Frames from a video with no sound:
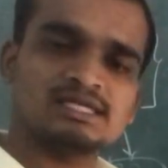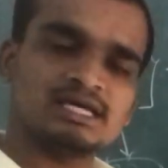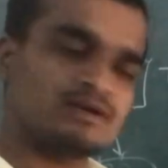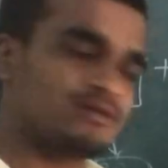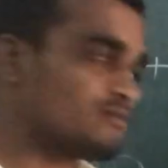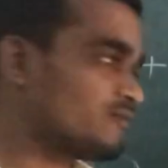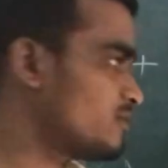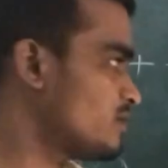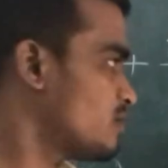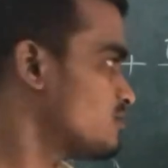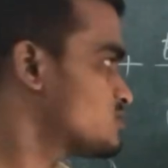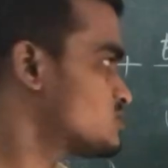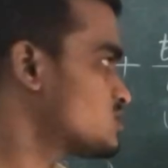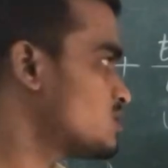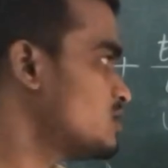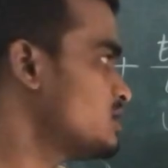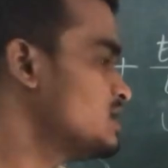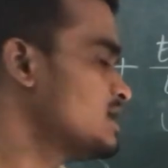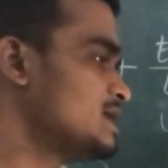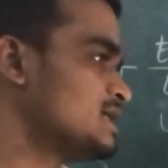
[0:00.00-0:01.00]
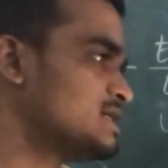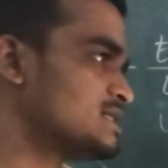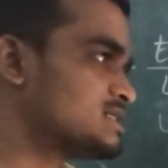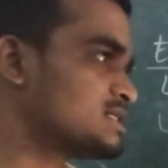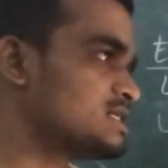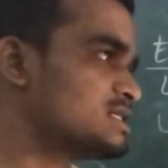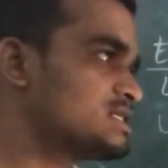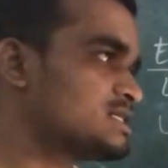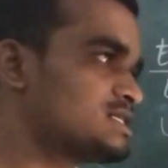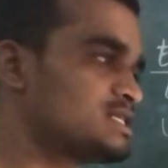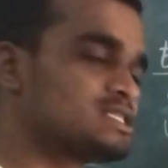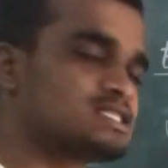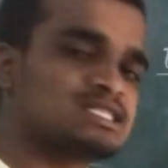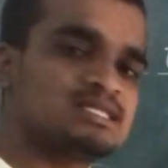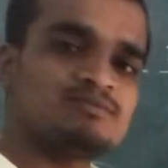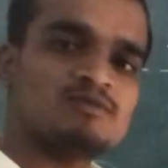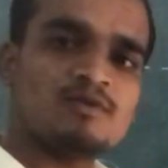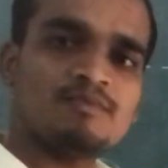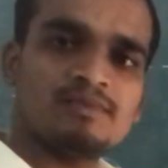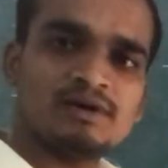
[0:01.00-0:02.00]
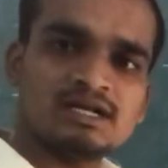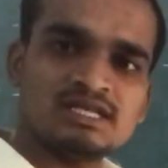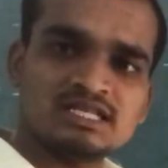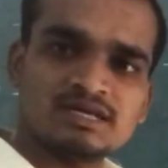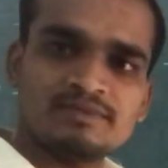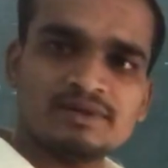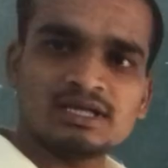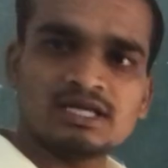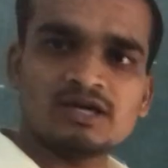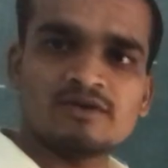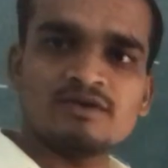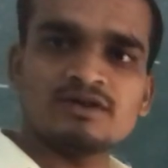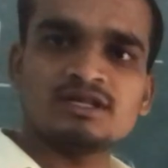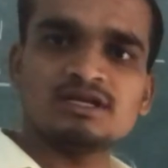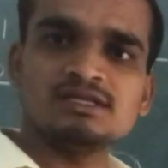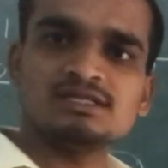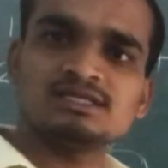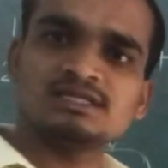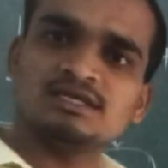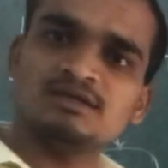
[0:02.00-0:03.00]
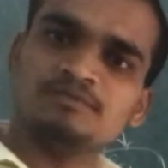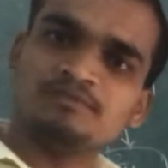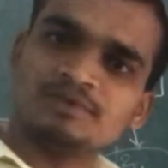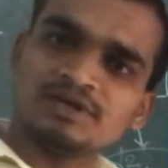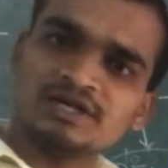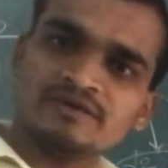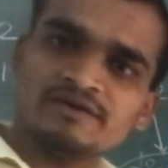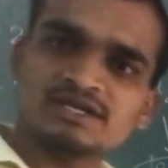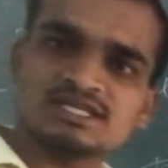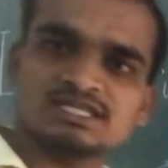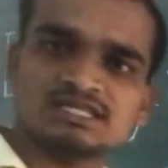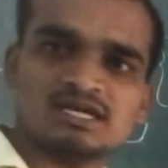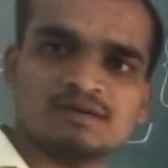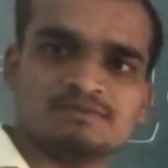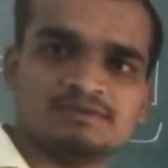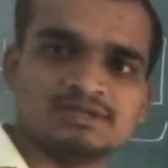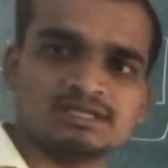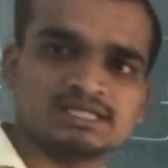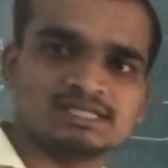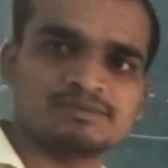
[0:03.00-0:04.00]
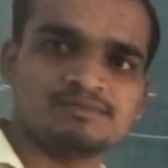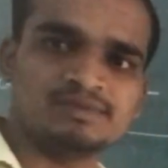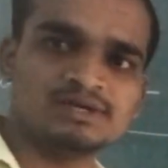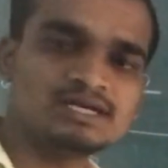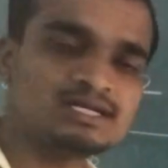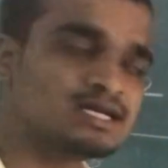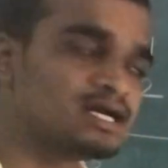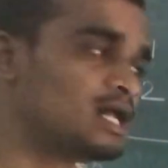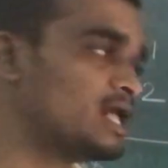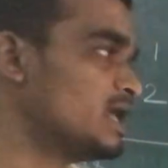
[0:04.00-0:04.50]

and we have solved such system of algebraic equations in previous chapters. But